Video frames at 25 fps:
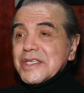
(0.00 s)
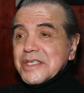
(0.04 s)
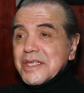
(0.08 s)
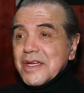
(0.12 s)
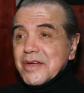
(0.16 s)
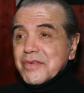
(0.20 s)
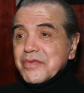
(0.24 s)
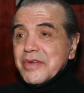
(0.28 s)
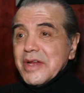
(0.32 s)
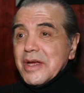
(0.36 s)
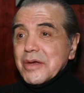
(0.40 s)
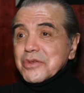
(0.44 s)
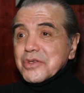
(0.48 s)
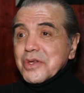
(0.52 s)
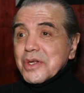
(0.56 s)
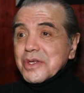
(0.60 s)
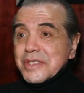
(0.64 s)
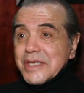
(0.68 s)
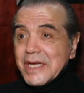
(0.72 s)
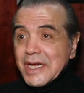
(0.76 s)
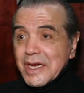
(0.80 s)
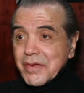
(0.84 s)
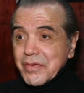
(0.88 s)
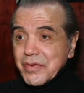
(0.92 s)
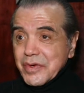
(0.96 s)
stuff now is on
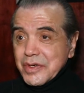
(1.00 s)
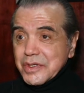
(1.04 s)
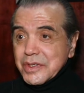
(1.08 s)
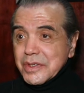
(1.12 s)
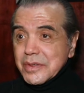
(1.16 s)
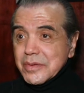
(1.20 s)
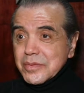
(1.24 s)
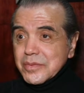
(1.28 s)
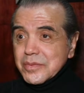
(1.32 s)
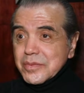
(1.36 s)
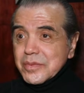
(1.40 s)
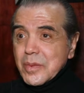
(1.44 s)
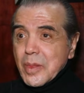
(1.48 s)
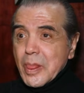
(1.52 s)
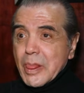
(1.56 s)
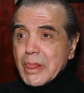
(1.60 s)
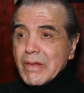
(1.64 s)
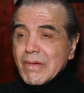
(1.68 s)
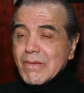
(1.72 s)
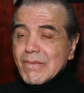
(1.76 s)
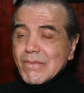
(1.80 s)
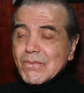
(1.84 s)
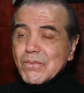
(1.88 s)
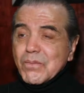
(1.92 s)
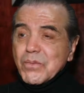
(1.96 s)
television
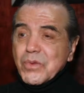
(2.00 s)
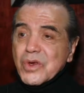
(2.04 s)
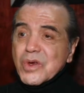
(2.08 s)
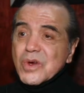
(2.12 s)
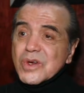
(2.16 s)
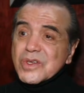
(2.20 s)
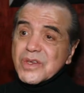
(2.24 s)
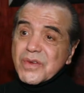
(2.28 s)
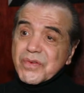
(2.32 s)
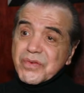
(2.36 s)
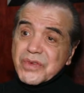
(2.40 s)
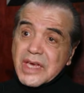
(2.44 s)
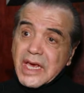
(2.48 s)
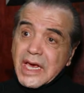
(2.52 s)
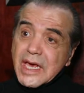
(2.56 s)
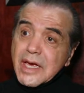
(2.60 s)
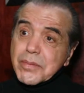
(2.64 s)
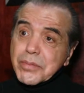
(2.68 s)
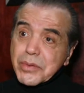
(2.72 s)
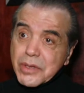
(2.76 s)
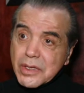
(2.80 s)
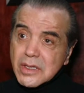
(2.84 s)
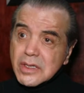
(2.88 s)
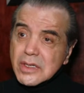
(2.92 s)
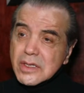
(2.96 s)
because of
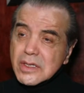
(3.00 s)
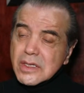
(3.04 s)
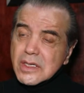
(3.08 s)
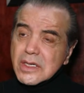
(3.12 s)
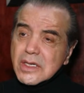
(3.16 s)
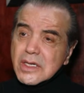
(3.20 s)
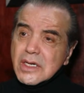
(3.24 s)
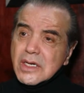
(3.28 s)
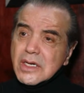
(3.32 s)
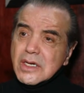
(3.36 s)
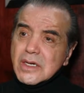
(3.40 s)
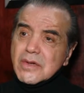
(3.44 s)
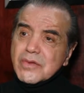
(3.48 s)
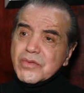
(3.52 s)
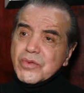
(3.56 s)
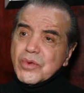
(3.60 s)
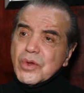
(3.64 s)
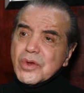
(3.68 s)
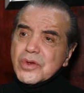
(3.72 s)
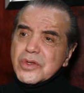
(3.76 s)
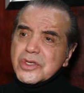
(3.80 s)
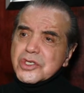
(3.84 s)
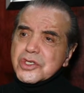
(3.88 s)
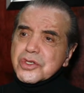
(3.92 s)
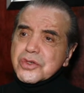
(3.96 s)
cable, you know, of
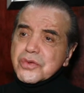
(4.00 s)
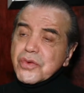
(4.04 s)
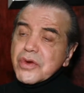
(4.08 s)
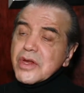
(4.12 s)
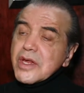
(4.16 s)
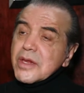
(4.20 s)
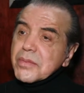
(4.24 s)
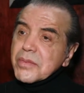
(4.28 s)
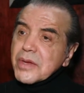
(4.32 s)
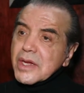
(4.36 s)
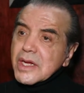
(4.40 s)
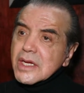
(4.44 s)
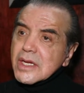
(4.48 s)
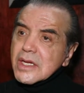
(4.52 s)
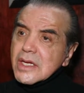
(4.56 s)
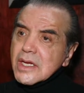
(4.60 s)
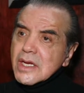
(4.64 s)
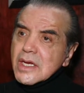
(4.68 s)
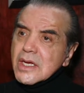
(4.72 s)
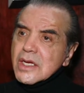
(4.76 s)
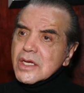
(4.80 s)
all the streaming.